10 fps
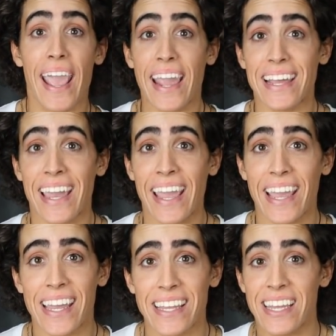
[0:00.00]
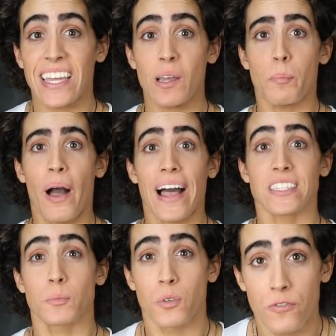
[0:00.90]
aka
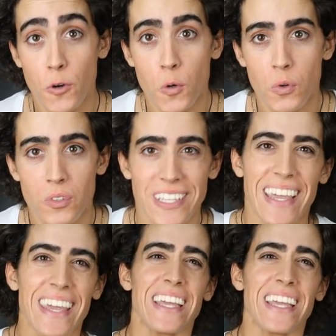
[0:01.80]
Impossible Foods,